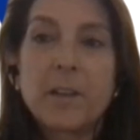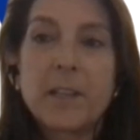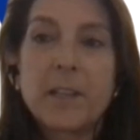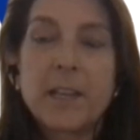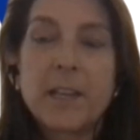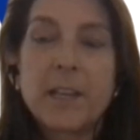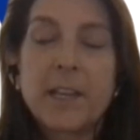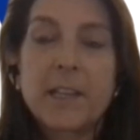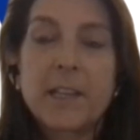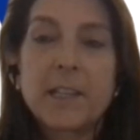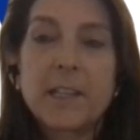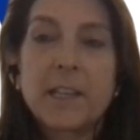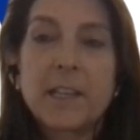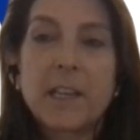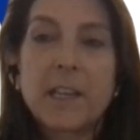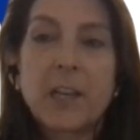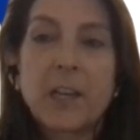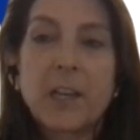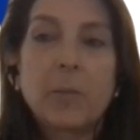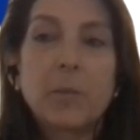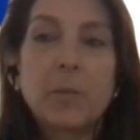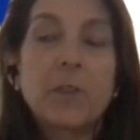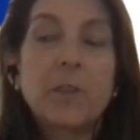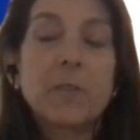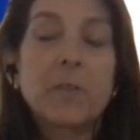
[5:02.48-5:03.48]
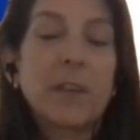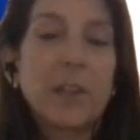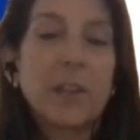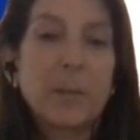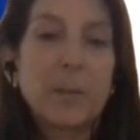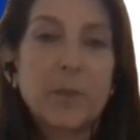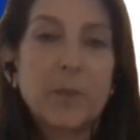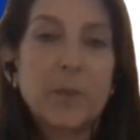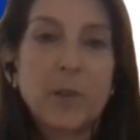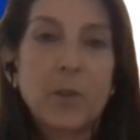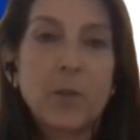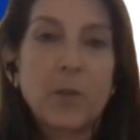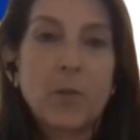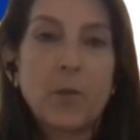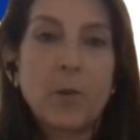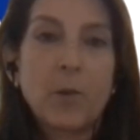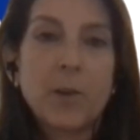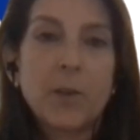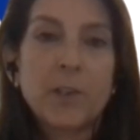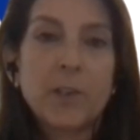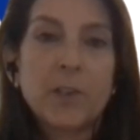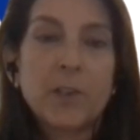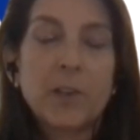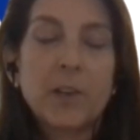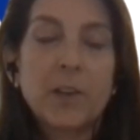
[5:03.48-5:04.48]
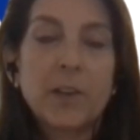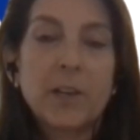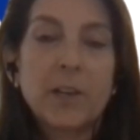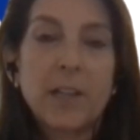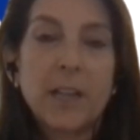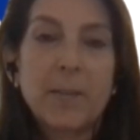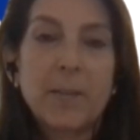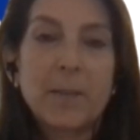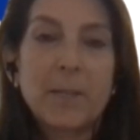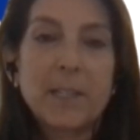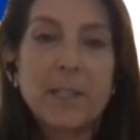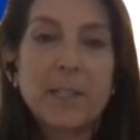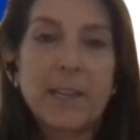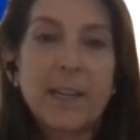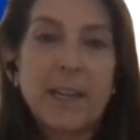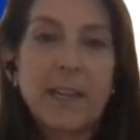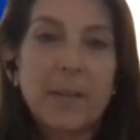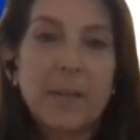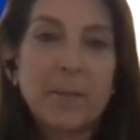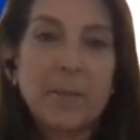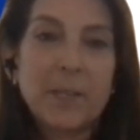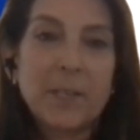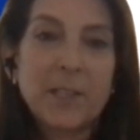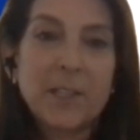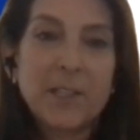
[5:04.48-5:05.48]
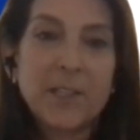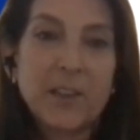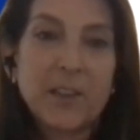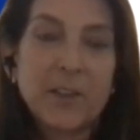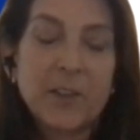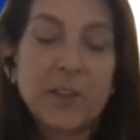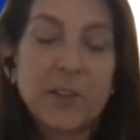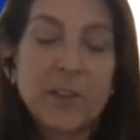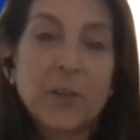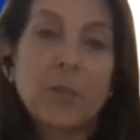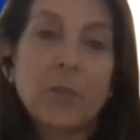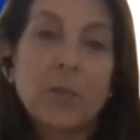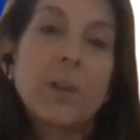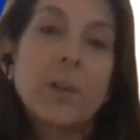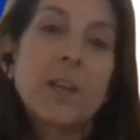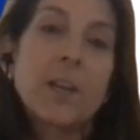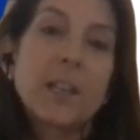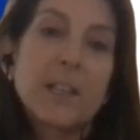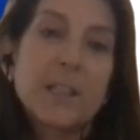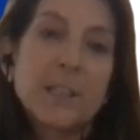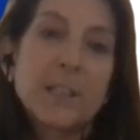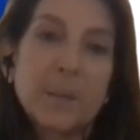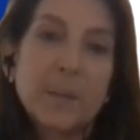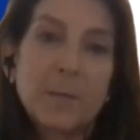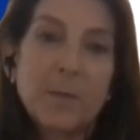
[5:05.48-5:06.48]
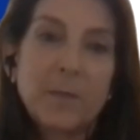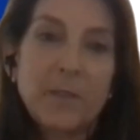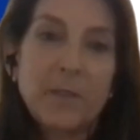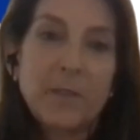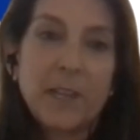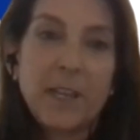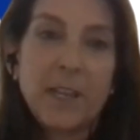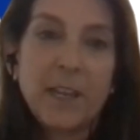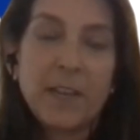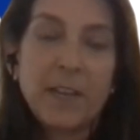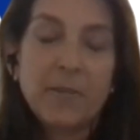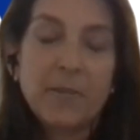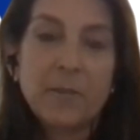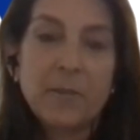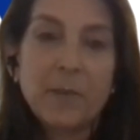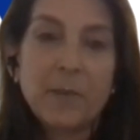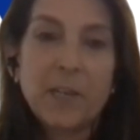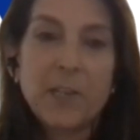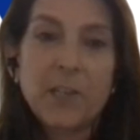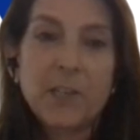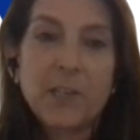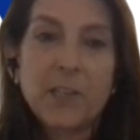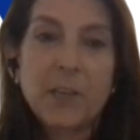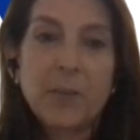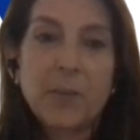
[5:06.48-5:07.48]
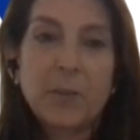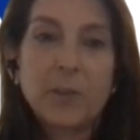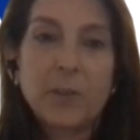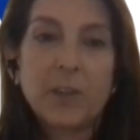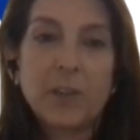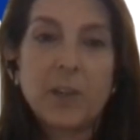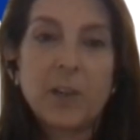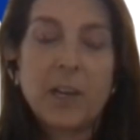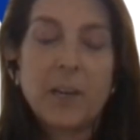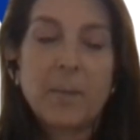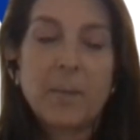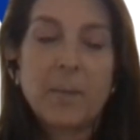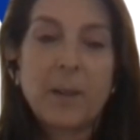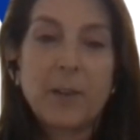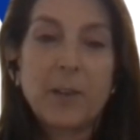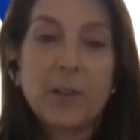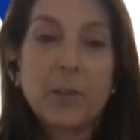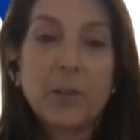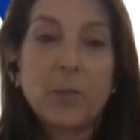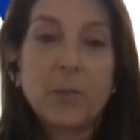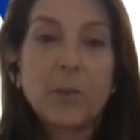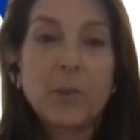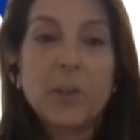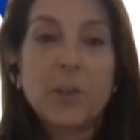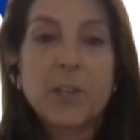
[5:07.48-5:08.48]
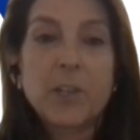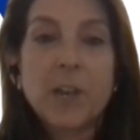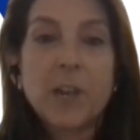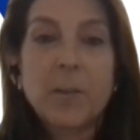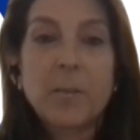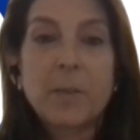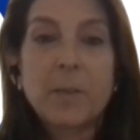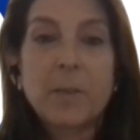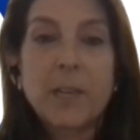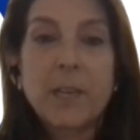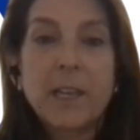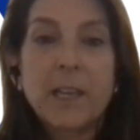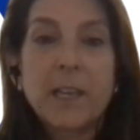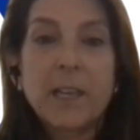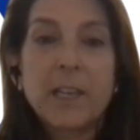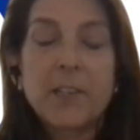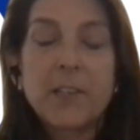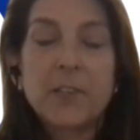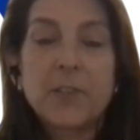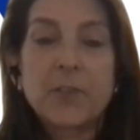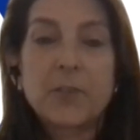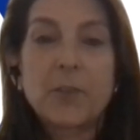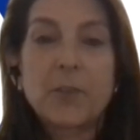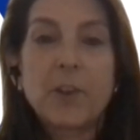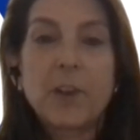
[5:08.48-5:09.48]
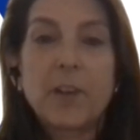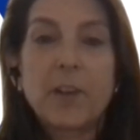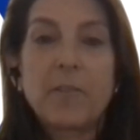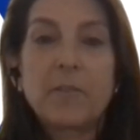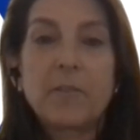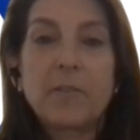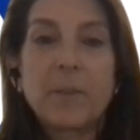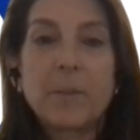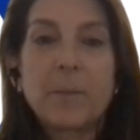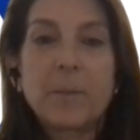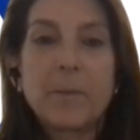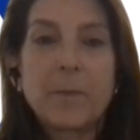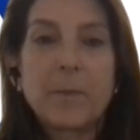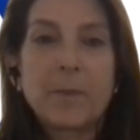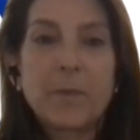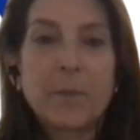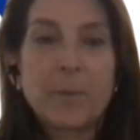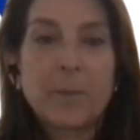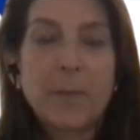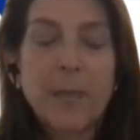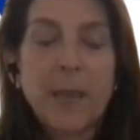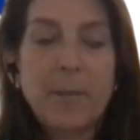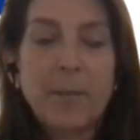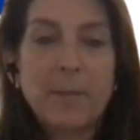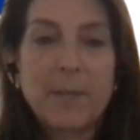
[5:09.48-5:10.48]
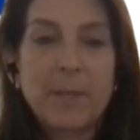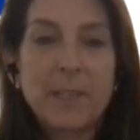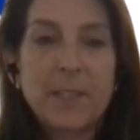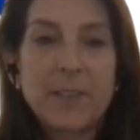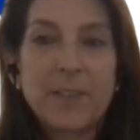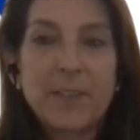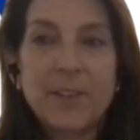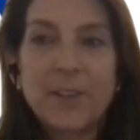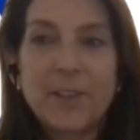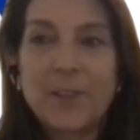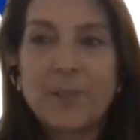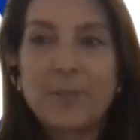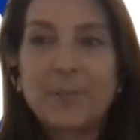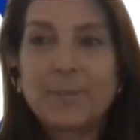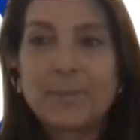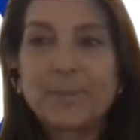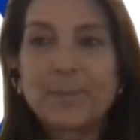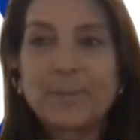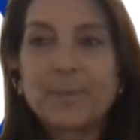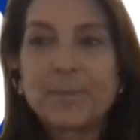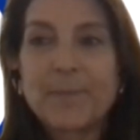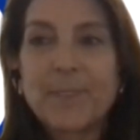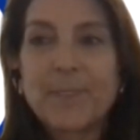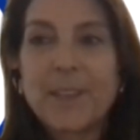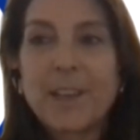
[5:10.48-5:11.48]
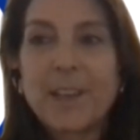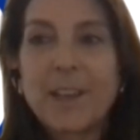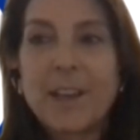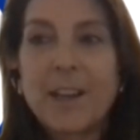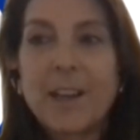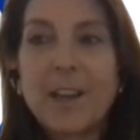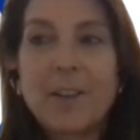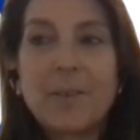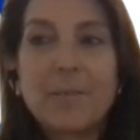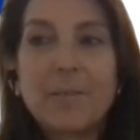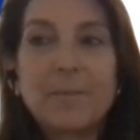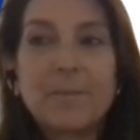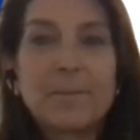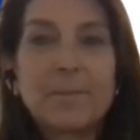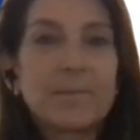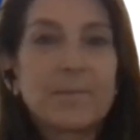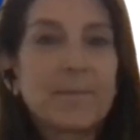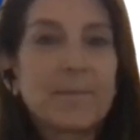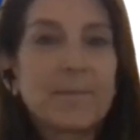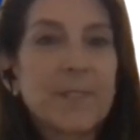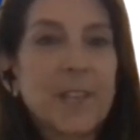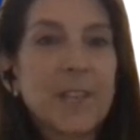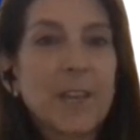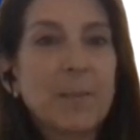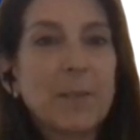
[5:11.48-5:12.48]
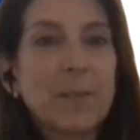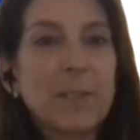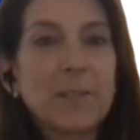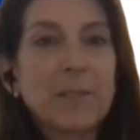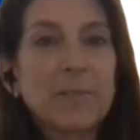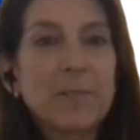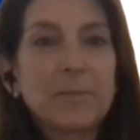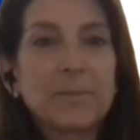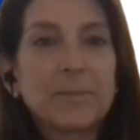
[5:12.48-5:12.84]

that uh, helped develop the course on climate dynamics there. So some of the information that we'll talk about in the workshop is drawing from, from that material. Um, Simon.